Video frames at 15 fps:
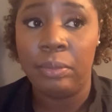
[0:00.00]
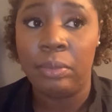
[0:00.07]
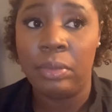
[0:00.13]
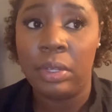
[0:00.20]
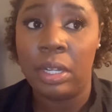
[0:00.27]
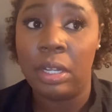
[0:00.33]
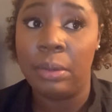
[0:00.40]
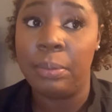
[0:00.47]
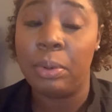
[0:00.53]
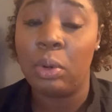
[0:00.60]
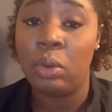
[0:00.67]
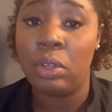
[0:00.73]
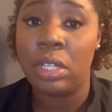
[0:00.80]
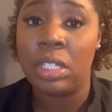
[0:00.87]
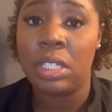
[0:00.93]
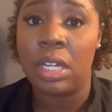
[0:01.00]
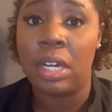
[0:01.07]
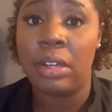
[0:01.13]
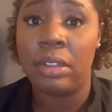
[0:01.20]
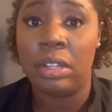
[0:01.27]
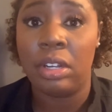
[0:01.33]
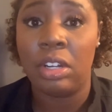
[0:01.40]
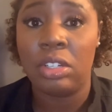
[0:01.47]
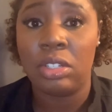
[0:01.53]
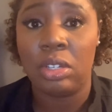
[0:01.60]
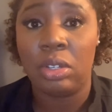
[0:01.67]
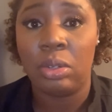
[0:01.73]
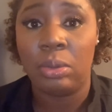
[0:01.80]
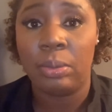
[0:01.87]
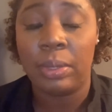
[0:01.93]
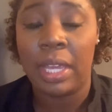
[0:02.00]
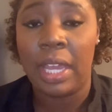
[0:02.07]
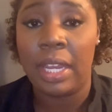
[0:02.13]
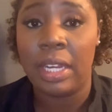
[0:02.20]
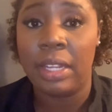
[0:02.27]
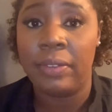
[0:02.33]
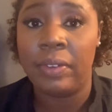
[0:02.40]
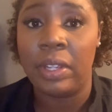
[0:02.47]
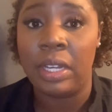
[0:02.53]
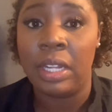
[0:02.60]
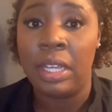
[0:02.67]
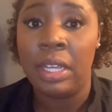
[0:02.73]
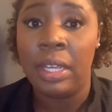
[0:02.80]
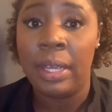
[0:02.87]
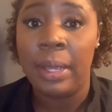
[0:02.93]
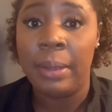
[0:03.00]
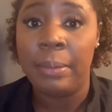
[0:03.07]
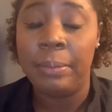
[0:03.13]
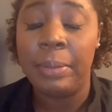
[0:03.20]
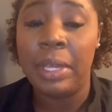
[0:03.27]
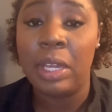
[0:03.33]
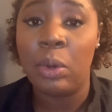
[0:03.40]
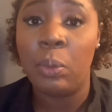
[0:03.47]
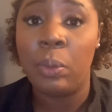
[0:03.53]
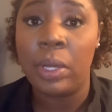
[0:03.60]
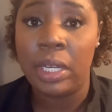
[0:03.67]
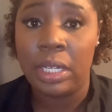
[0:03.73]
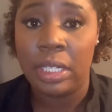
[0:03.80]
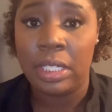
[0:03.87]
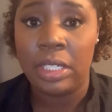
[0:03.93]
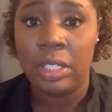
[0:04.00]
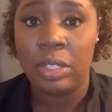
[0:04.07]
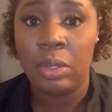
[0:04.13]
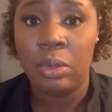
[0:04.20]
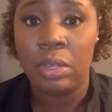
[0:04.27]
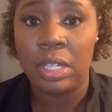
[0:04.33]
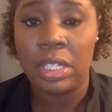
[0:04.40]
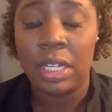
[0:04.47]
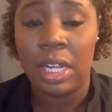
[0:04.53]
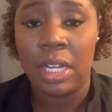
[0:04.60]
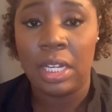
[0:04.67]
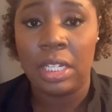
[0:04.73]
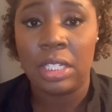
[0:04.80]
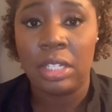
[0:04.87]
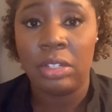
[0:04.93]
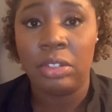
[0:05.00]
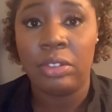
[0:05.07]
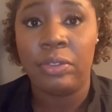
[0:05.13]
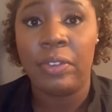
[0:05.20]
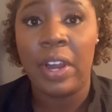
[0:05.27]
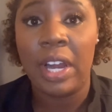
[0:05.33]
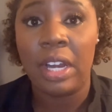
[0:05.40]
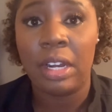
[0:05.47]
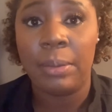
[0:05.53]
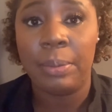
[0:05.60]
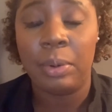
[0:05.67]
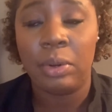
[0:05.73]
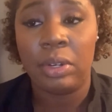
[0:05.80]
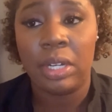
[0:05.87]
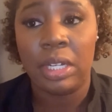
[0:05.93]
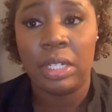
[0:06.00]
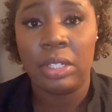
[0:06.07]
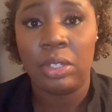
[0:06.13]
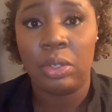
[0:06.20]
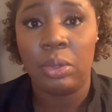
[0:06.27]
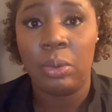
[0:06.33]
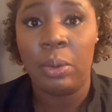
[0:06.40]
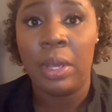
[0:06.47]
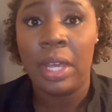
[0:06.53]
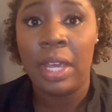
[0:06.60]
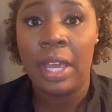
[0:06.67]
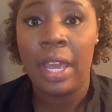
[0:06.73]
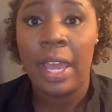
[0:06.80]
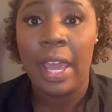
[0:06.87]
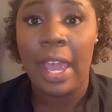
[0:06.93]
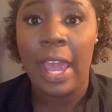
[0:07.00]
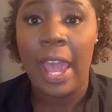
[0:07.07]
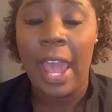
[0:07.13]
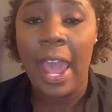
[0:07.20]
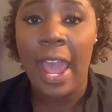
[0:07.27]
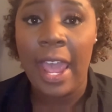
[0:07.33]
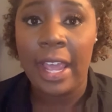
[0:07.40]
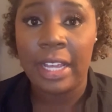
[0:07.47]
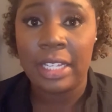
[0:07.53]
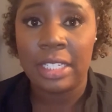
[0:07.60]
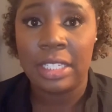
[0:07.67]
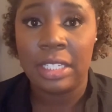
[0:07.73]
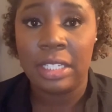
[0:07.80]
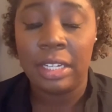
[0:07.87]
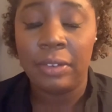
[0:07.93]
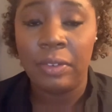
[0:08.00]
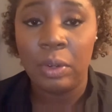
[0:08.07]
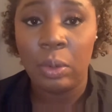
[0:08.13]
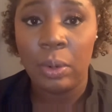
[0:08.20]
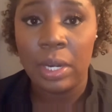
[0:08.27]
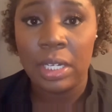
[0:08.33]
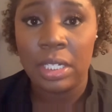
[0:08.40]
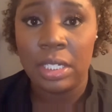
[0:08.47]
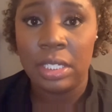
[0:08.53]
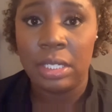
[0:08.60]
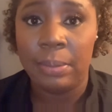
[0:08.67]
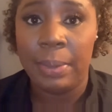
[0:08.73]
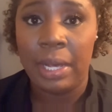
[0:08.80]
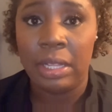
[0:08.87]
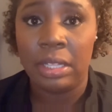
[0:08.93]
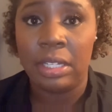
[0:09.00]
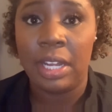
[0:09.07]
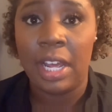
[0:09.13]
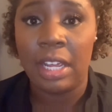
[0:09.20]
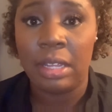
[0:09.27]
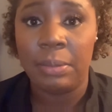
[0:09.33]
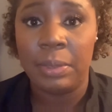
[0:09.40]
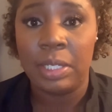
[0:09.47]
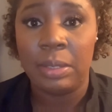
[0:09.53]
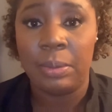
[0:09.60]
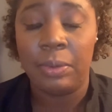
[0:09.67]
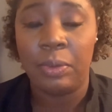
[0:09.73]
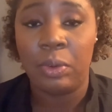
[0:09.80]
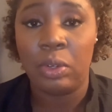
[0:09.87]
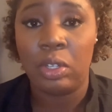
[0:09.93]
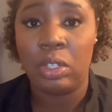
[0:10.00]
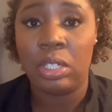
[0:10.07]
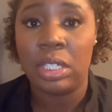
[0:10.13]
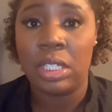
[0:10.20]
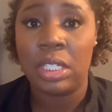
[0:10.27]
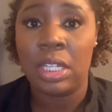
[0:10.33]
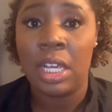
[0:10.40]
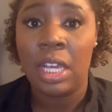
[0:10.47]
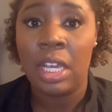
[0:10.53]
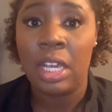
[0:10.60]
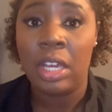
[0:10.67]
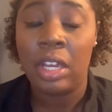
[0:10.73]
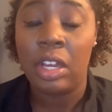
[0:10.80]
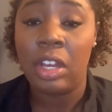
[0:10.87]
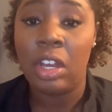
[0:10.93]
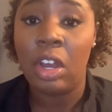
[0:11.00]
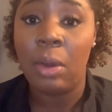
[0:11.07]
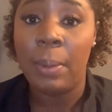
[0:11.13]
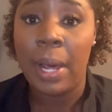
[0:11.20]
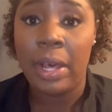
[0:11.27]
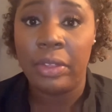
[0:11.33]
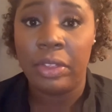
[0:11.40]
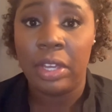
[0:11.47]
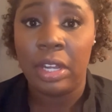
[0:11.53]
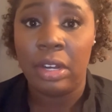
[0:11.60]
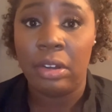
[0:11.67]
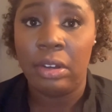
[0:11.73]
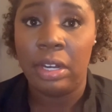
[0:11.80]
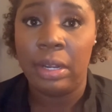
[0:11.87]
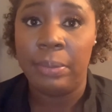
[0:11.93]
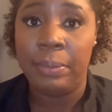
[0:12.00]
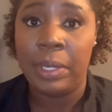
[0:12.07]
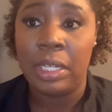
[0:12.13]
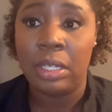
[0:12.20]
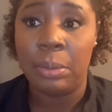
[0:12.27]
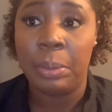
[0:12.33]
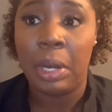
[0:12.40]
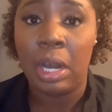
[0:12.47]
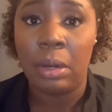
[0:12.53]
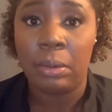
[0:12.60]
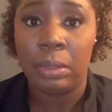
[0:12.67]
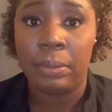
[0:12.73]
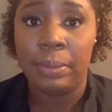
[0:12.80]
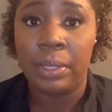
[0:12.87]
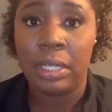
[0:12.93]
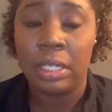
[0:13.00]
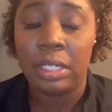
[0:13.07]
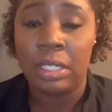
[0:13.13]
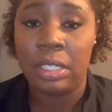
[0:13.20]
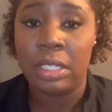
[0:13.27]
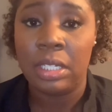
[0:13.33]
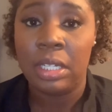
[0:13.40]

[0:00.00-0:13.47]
the employees of the nursing home can't even be a witness to the signing. So it's very important to ask different questions about the documents before you just go out there and meet the borrower, because